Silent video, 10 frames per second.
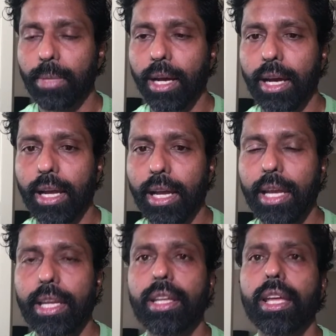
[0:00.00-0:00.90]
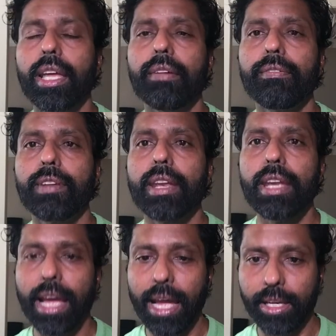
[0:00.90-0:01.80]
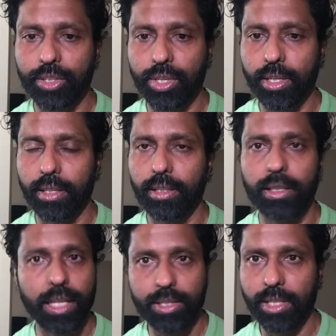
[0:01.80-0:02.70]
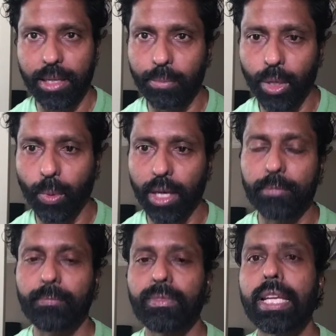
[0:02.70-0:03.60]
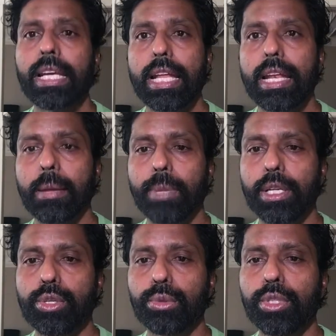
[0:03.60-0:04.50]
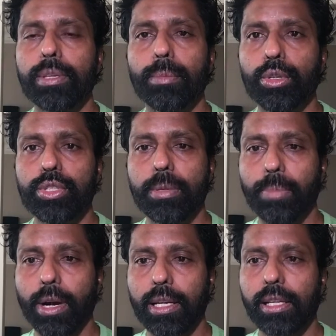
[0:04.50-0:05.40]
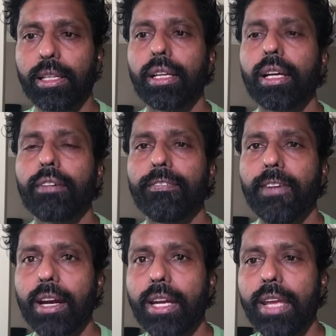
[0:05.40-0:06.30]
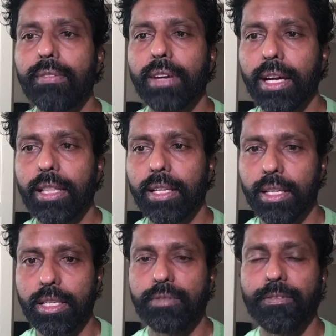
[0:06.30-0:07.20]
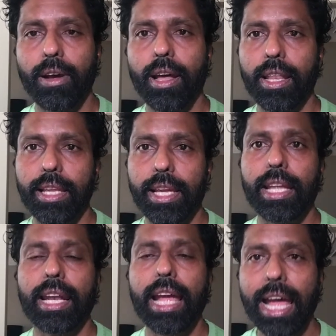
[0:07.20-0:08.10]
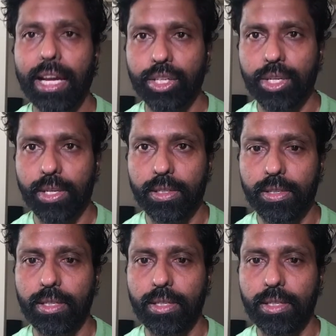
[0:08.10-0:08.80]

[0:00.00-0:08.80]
behind every action that's the number one. Number two is the most important. Forgive others for their actions.